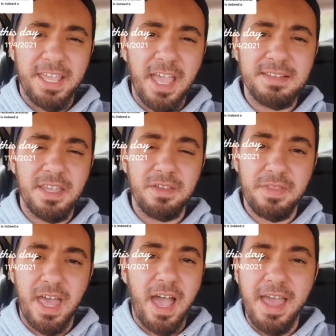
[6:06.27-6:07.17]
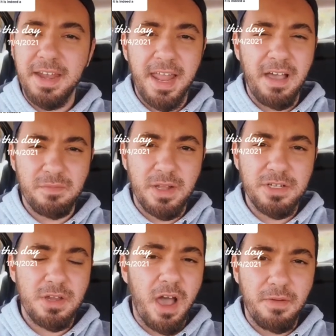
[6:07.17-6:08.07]
I can tell you that I didn't have
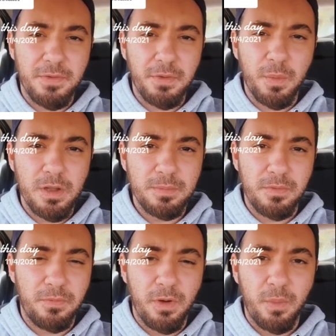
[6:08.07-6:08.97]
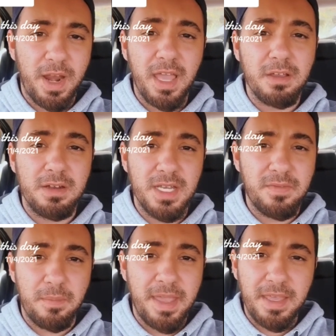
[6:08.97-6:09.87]
much to offer the world before, when I couldn't
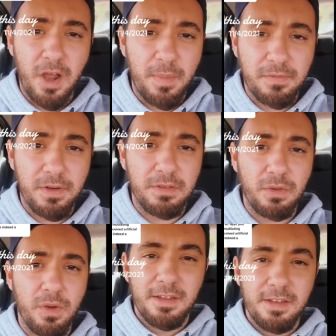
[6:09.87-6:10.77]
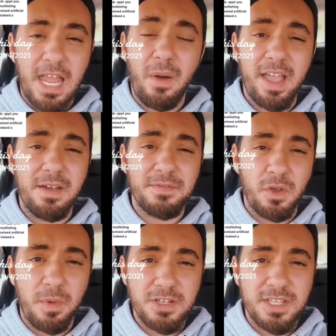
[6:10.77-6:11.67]
even make it out my front door. Now I have
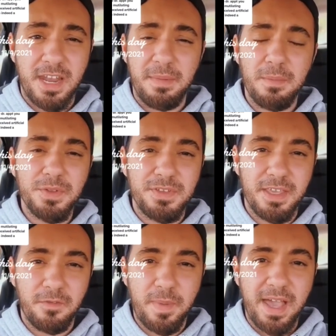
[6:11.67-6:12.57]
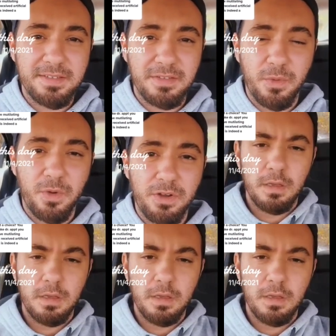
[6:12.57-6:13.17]
so much that I'm able to give back to the world.